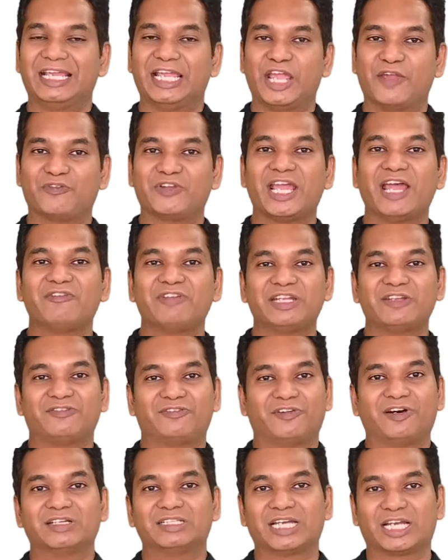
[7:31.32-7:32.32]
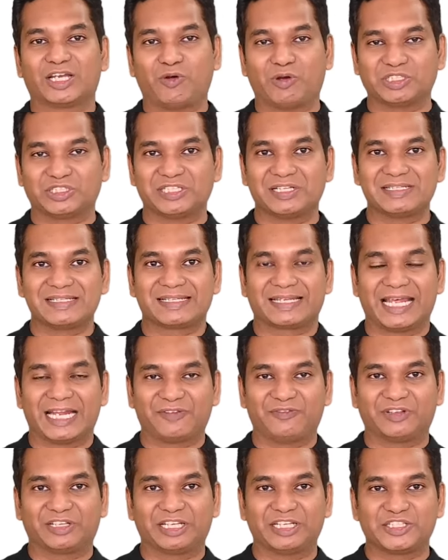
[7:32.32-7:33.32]
If you have any further questions,
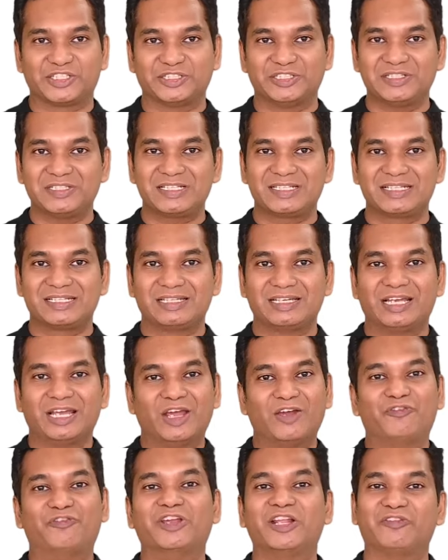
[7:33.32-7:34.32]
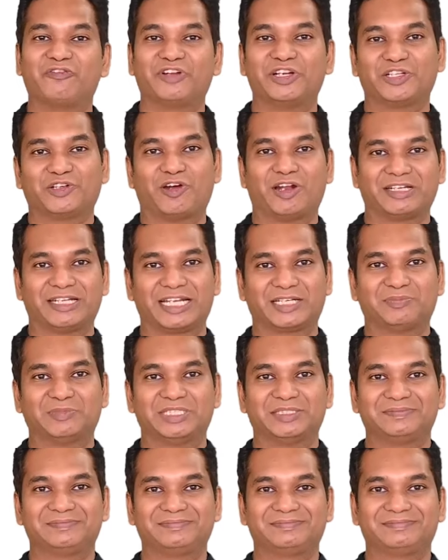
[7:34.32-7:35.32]
clarifications, feel free to contact me.